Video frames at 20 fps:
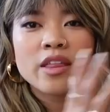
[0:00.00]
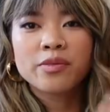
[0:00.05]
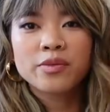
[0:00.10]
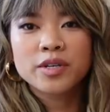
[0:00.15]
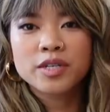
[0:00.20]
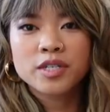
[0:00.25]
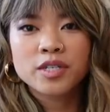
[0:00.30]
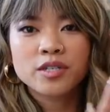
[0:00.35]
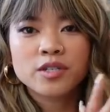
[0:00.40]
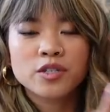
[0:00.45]

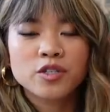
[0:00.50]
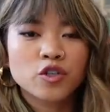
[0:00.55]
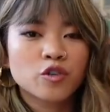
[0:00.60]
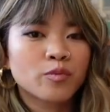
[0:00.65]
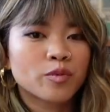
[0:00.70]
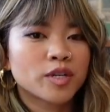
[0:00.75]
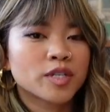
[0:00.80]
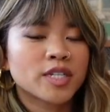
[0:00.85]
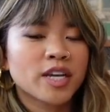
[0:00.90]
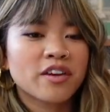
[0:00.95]
this is a
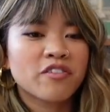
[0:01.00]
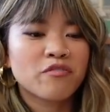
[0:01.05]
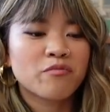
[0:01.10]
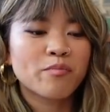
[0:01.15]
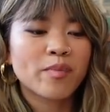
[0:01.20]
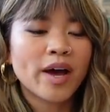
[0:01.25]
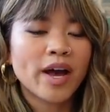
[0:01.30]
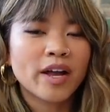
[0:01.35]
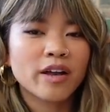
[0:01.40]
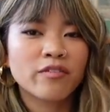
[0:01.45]
super safe
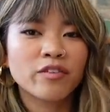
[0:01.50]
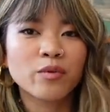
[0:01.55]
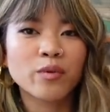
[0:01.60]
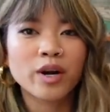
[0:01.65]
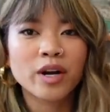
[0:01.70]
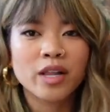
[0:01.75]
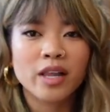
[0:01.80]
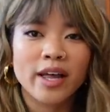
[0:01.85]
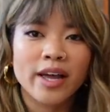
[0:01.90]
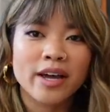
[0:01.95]
bet if you
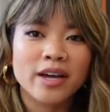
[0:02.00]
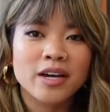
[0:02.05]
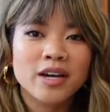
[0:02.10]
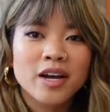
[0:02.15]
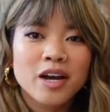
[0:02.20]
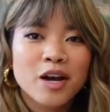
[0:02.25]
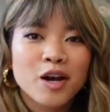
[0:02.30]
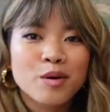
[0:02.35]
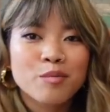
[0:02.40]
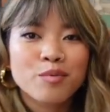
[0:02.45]
wanna like
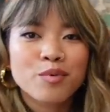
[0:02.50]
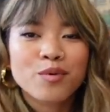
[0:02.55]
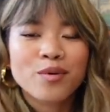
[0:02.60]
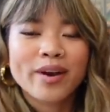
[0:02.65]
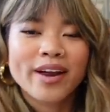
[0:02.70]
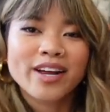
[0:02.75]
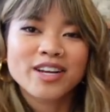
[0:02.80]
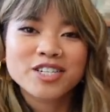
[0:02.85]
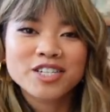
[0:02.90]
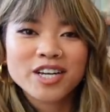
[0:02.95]

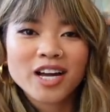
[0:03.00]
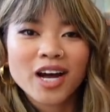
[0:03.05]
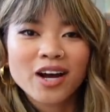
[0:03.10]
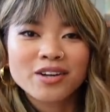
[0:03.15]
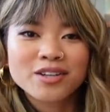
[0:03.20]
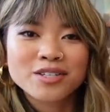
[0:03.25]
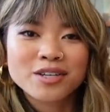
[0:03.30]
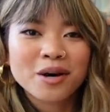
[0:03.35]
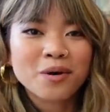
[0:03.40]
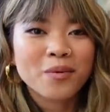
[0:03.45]
branch out
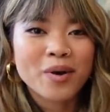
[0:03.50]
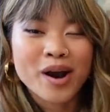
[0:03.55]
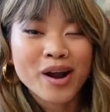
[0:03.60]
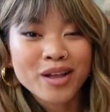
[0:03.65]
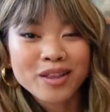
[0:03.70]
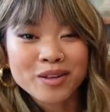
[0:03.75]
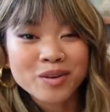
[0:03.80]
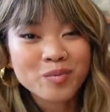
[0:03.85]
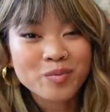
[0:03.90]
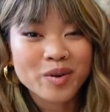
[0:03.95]
and start wearing
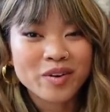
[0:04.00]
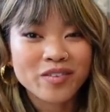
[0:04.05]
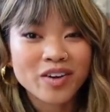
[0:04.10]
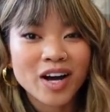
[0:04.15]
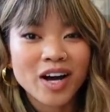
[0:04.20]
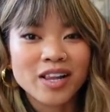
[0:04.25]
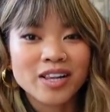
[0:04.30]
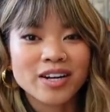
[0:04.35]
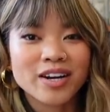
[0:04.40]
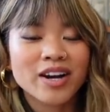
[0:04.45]
a little bit of
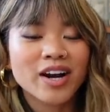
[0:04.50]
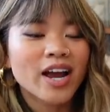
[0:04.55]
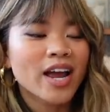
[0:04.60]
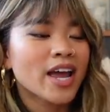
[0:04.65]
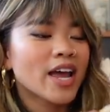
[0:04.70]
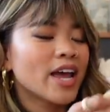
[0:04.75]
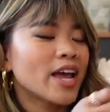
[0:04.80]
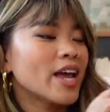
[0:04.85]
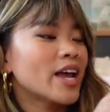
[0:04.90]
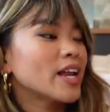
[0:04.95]
color.
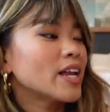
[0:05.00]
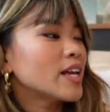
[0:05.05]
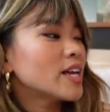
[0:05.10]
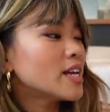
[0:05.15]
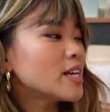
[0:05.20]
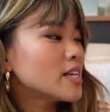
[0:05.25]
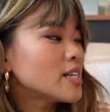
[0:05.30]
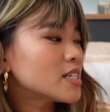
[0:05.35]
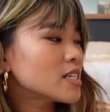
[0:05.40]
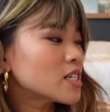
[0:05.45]
It
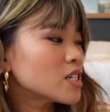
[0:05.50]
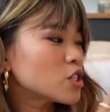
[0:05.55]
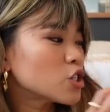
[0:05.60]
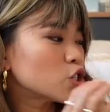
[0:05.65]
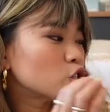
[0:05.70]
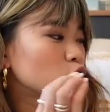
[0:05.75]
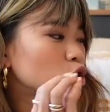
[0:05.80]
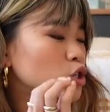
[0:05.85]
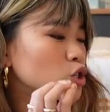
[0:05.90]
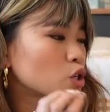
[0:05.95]
is
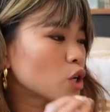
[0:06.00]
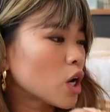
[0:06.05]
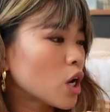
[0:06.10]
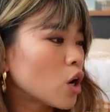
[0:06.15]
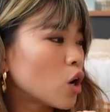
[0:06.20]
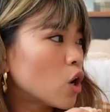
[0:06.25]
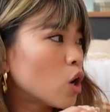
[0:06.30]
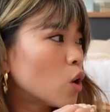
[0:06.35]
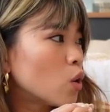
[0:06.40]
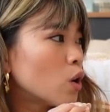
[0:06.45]

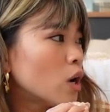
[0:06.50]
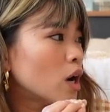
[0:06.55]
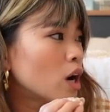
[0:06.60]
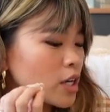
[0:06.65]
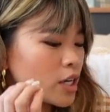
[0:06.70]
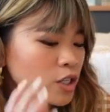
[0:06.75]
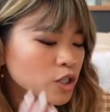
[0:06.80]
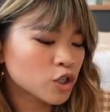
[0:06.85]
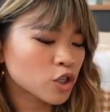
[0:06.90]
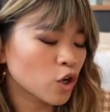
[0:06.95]
so,
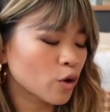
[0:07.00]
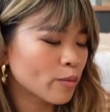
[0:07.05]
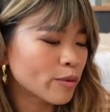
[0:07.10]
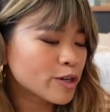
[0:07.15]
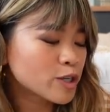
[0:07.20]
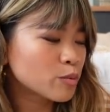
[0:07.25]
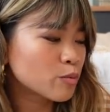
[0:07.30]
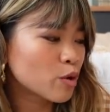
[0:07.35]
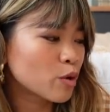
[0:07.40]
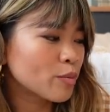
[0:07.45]
it's so
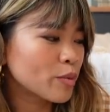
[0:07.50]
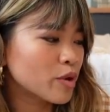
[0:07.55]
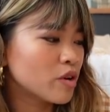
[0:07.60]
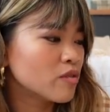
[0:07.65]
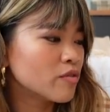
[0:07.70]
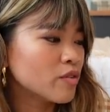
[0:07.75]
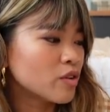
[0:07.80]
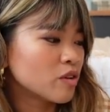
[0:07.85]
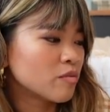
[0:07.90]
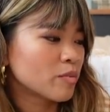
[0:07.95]
much more
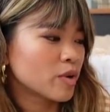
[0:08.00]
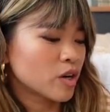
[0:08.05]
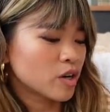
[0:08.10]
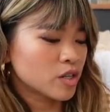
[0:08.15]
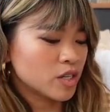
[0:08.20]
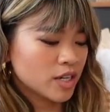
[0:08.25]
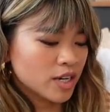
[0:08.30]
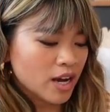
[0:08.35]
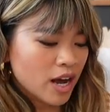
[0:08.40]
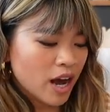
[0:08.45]
beautiful in
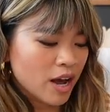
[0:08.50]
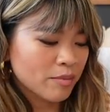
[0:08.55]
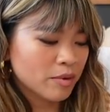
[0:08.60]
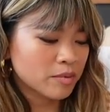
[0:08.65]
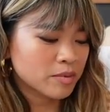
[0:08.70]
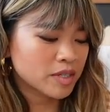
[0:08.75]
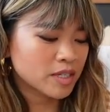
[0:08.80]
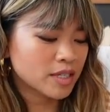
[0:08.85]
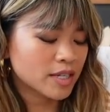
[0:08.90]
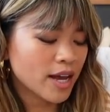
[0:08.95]
person. I'm
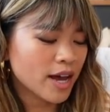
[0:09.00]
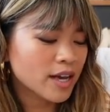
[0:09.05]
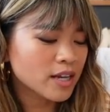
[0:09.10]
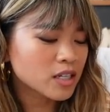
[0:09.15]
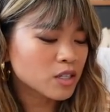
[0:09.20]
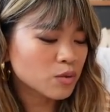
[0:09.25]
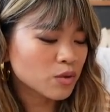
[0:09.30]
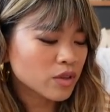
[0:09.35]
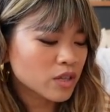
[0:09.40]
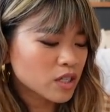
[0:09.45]

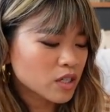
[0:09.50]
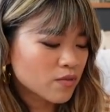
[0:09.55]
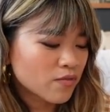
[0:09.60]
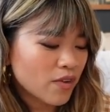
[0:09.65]
obsessed with this